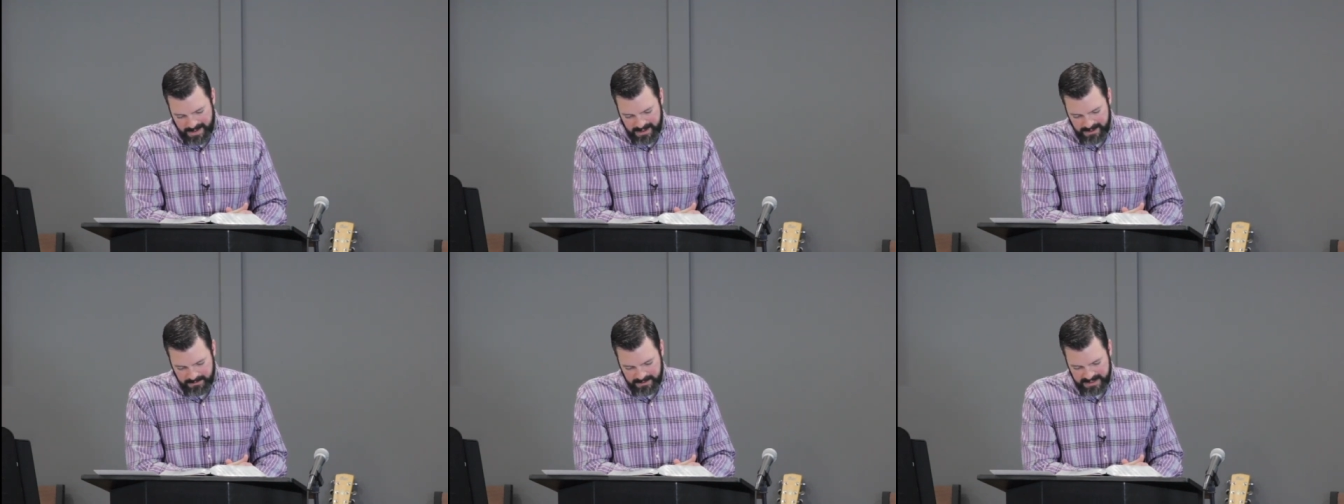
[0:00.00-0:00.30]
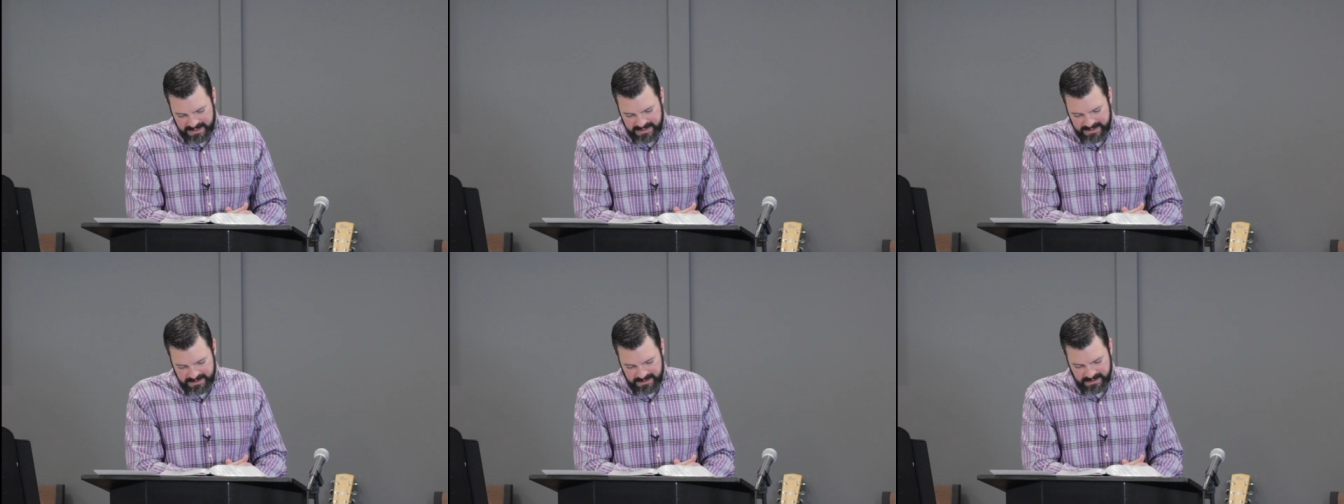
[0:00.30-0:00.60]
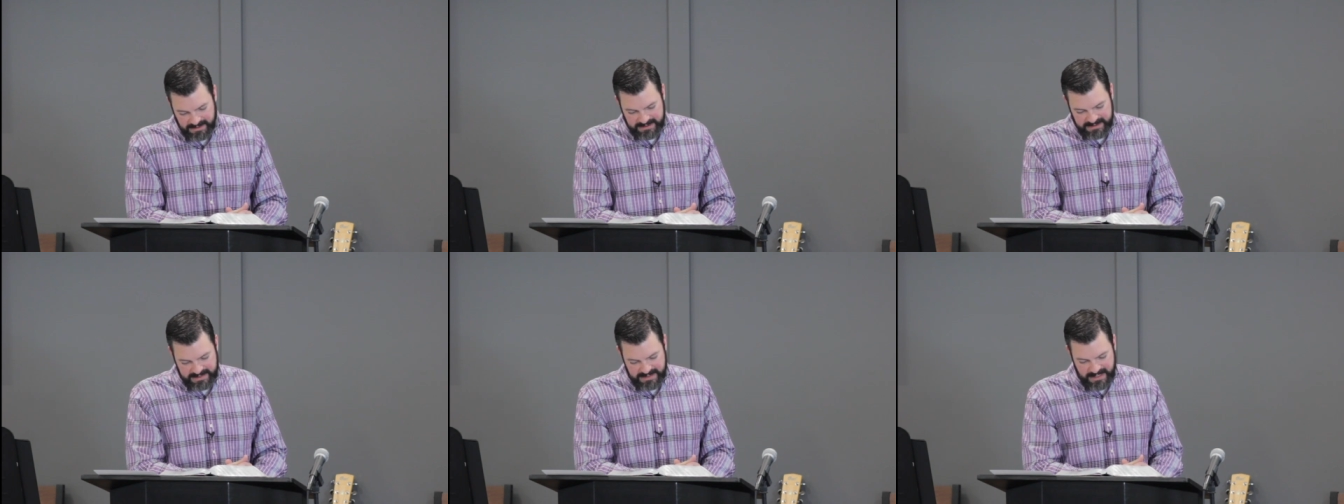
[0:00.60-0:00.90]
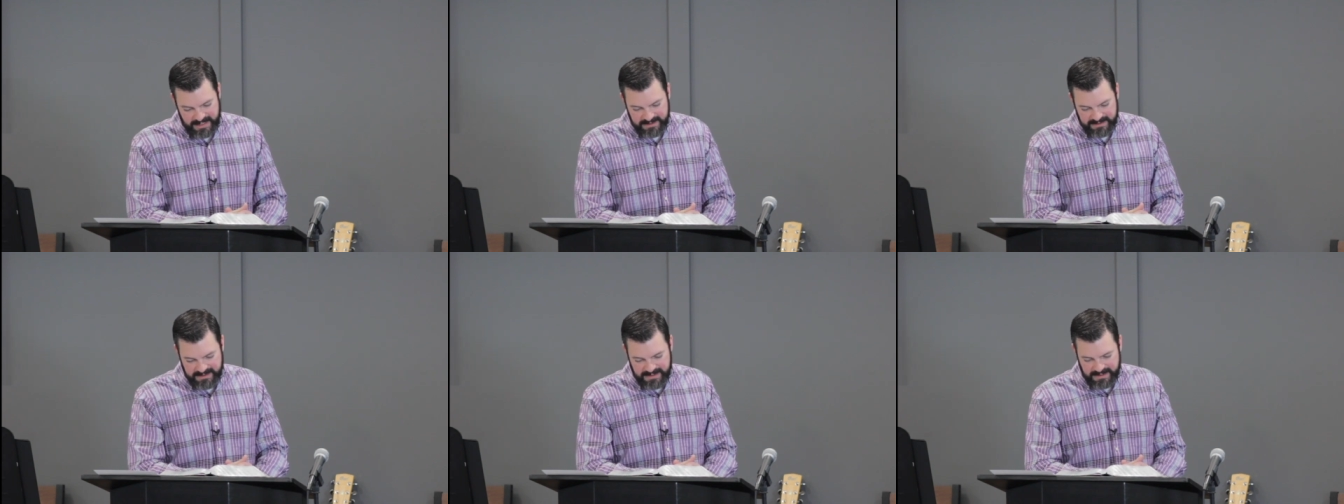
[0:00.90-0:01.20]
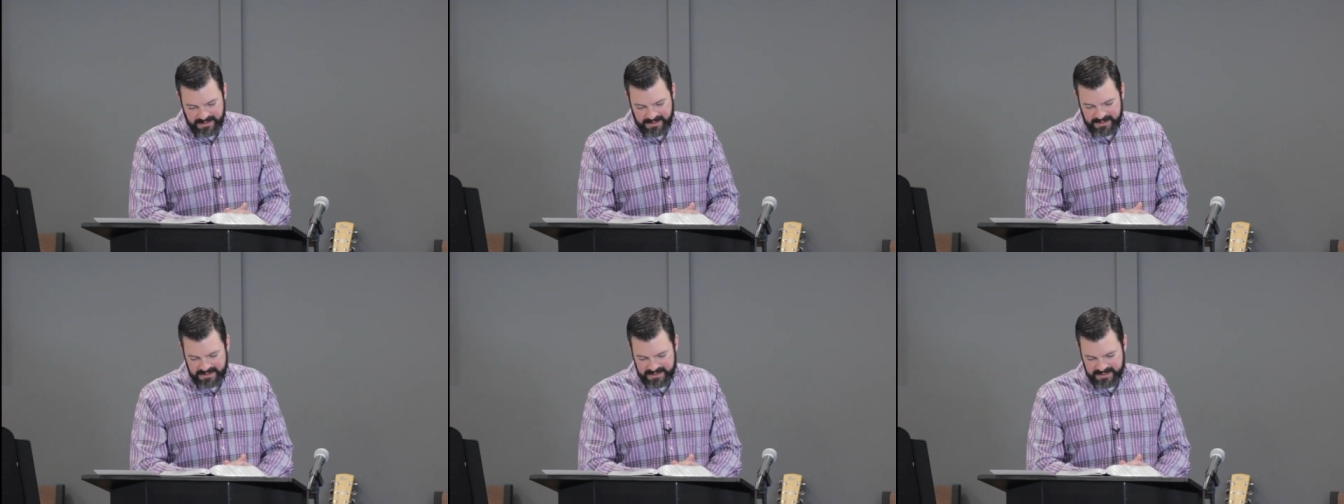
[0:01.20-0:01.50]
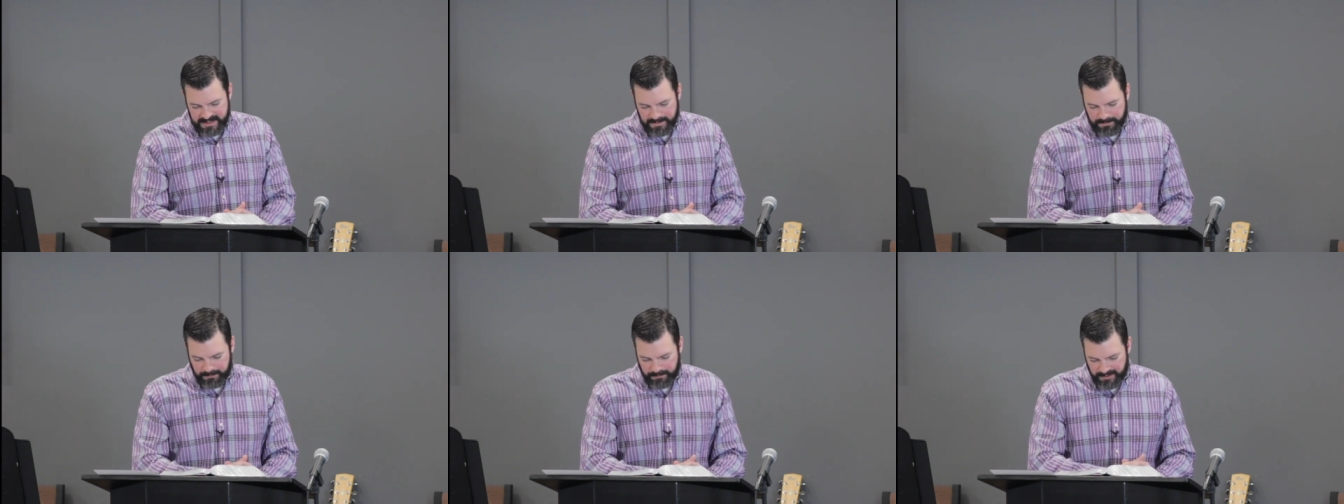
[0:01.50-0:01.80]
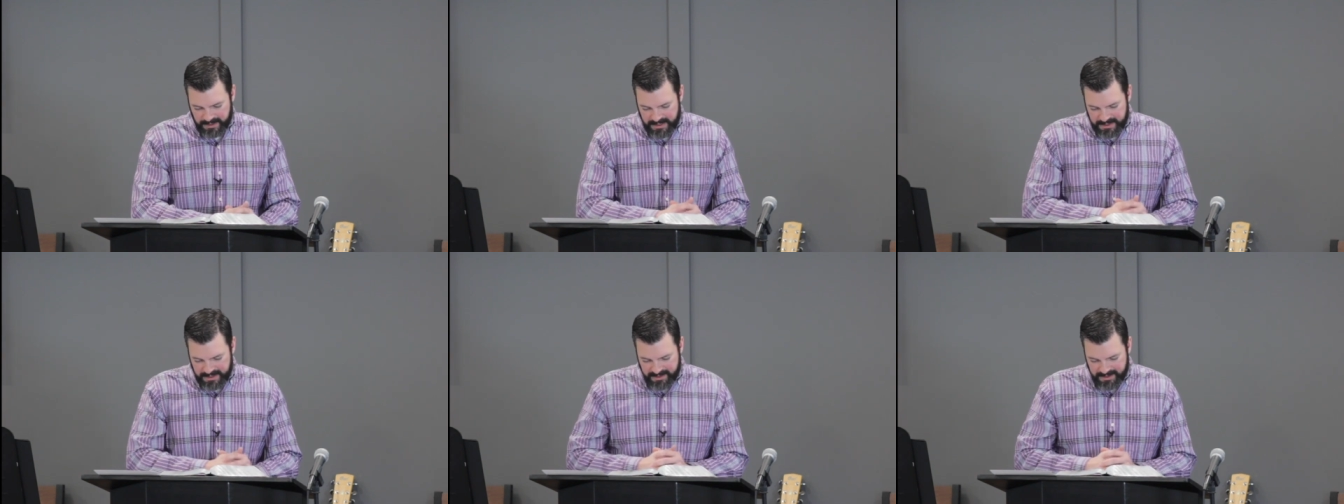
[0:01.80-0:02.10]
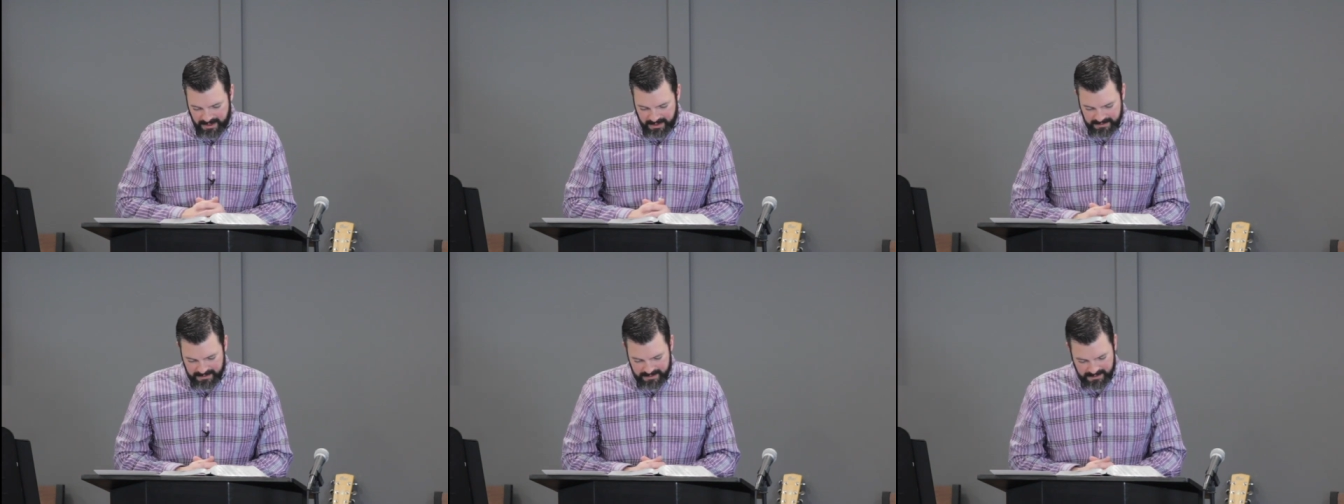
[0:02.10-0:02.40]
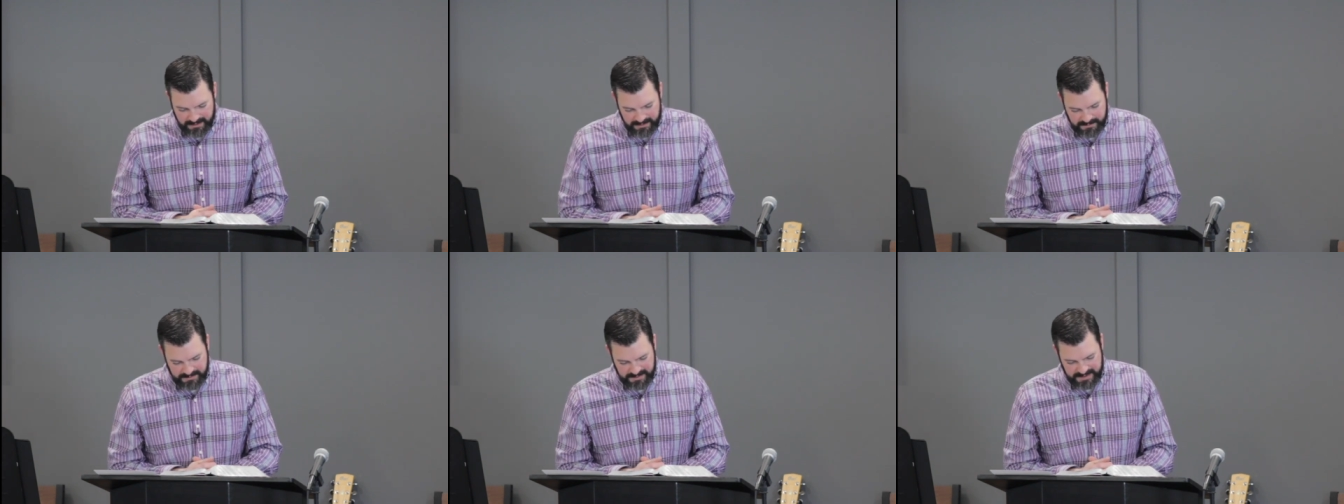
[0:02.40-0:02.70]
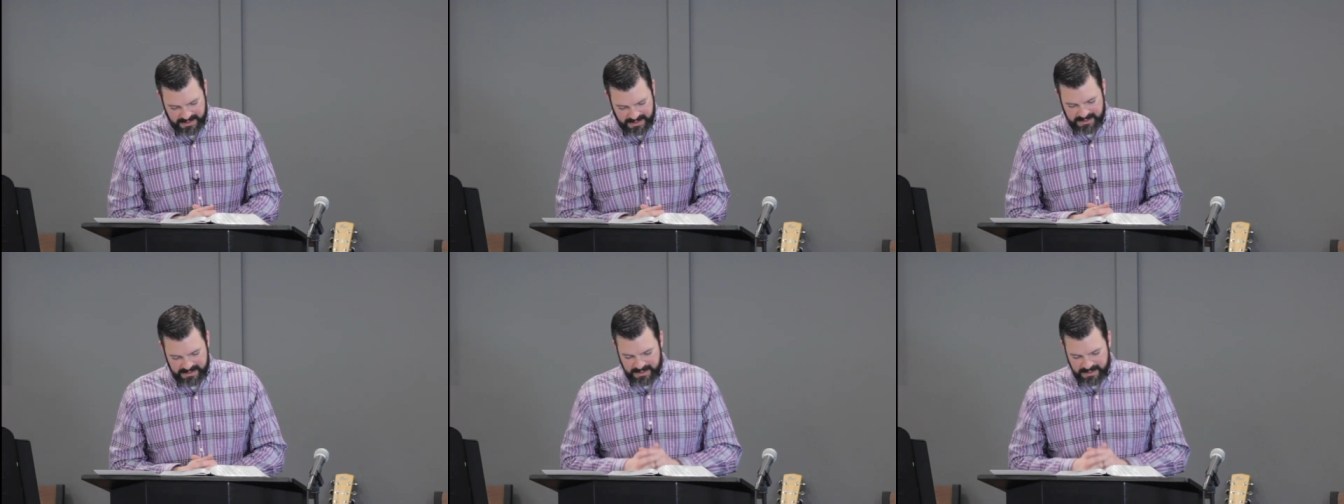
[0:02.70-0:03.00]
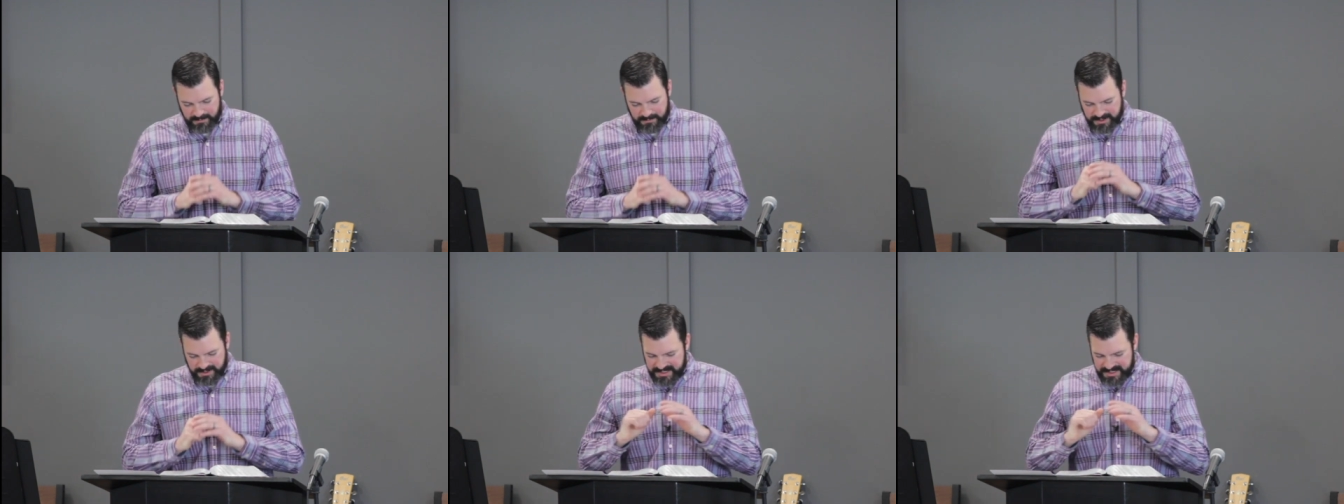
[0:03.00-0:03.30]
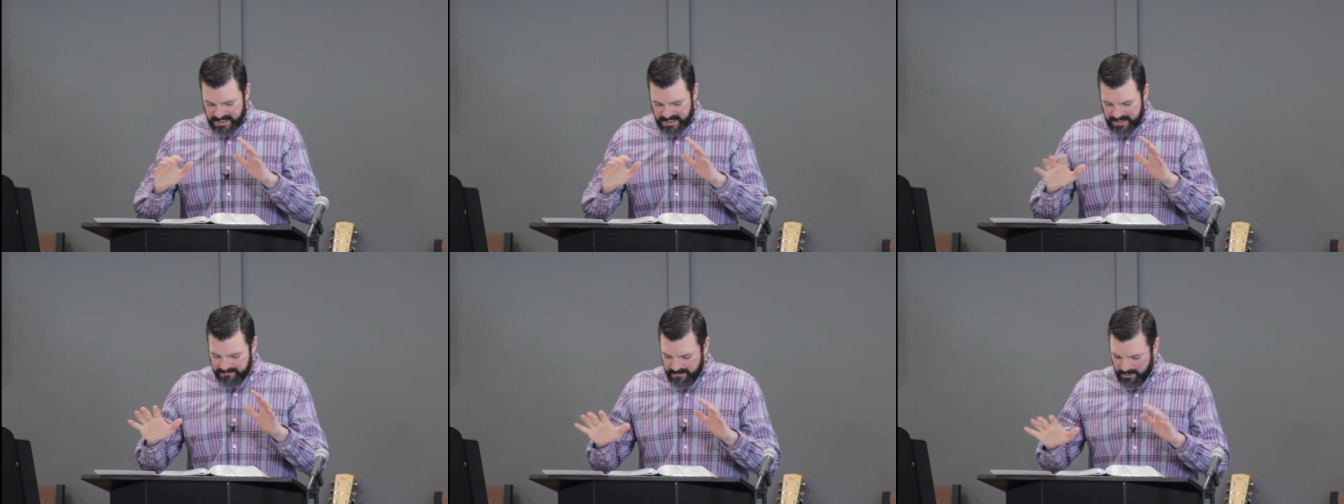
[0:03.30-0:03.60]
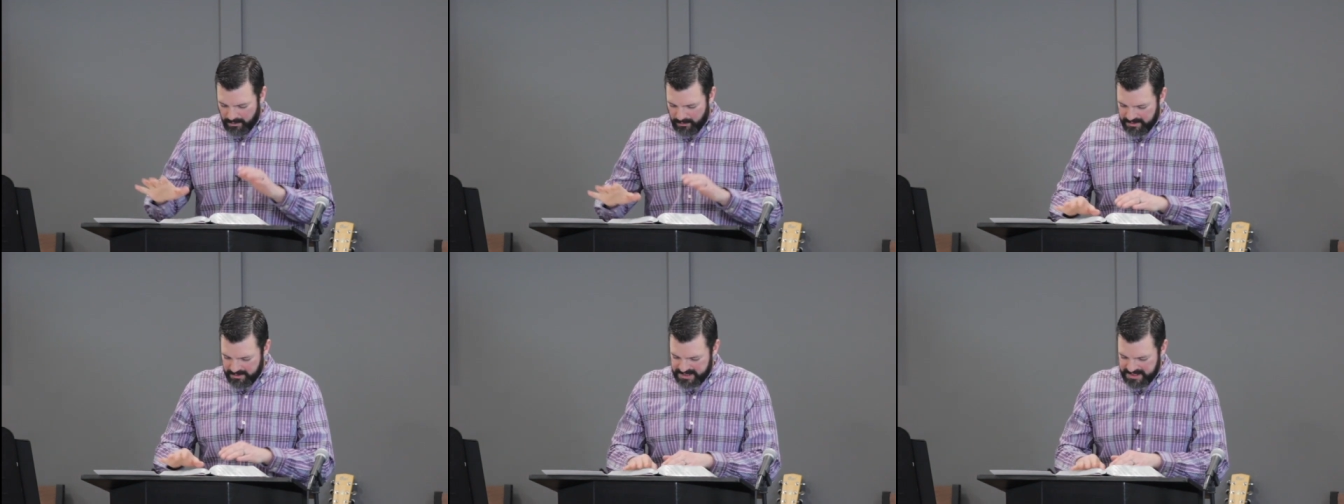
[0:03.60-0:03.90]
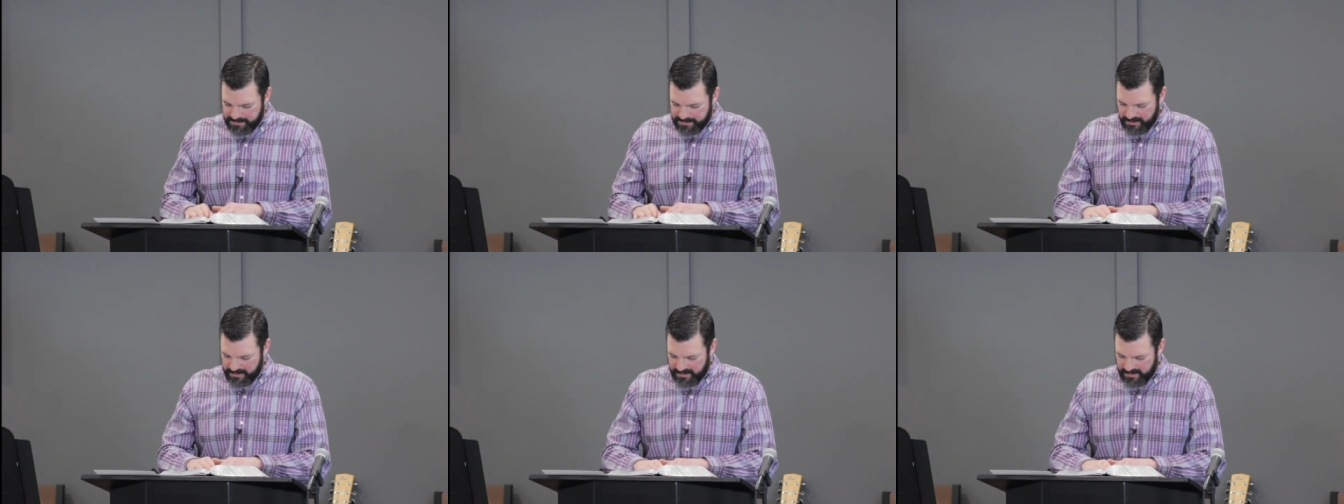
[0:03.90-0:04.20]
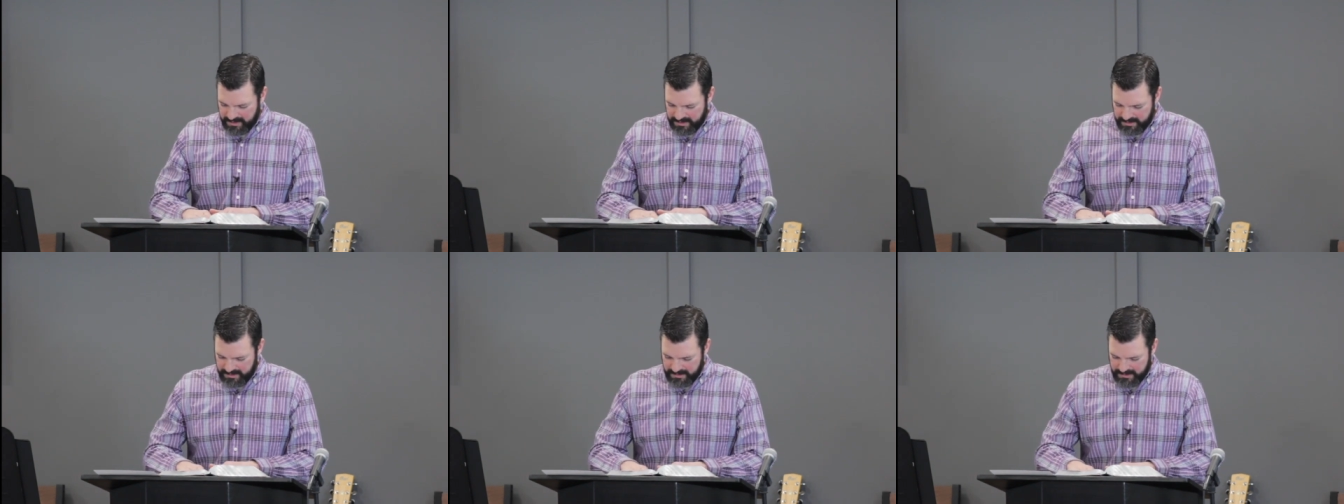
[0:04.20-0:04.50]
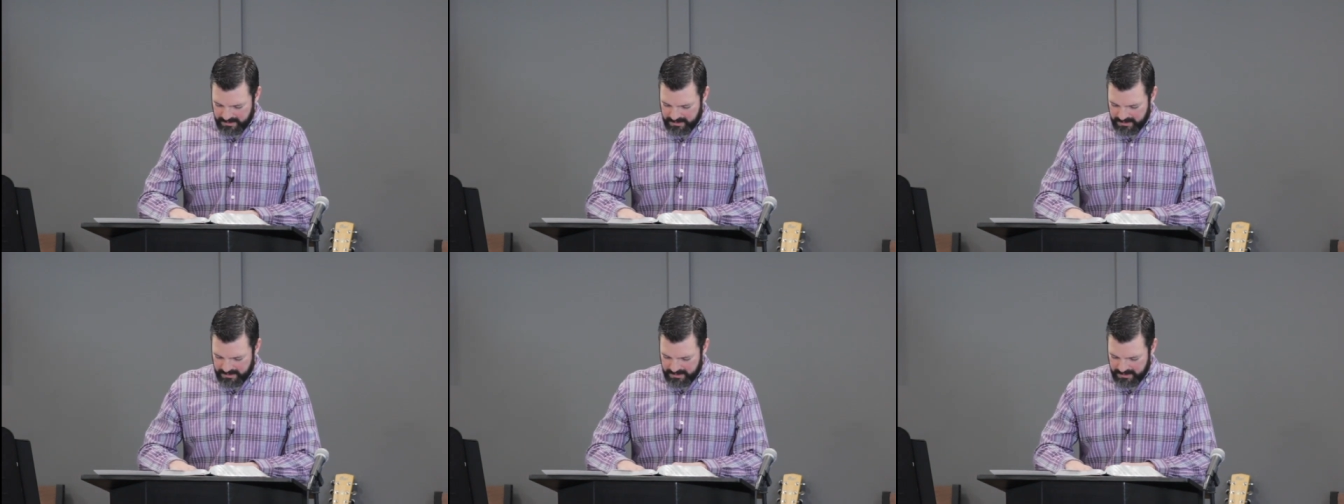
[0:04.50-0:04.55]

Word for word: And when he had said this, he breathed on them, said to them, Receive the Holy Spirit.